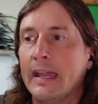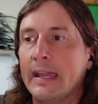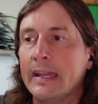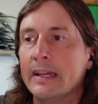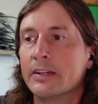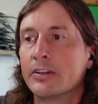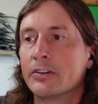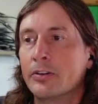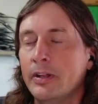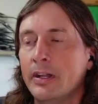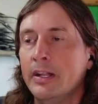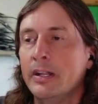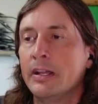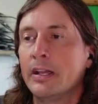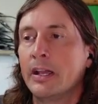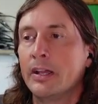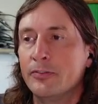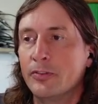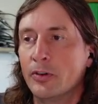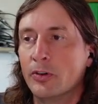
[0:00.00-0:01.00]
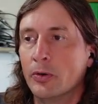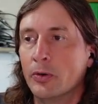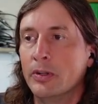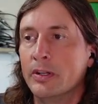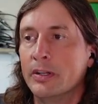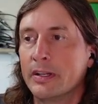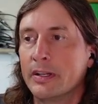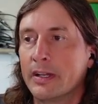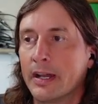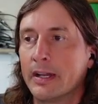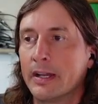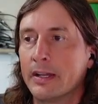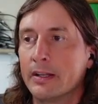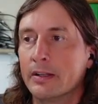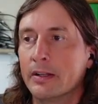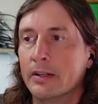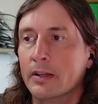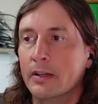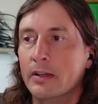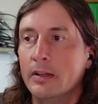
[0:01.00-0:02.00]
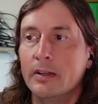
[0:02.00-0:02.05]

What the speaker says: and creating a voting guide.